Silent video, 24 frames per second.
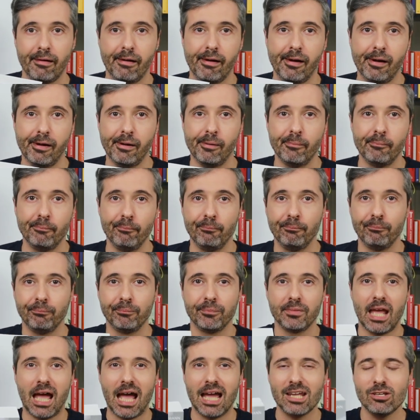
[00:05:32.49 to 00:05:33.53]

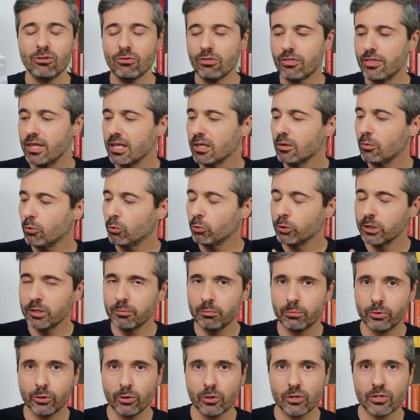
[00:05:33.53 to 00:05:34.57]
I don't think
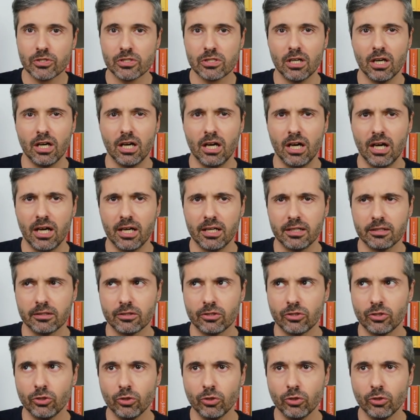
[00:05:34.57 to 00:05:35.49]
Buddenbrooks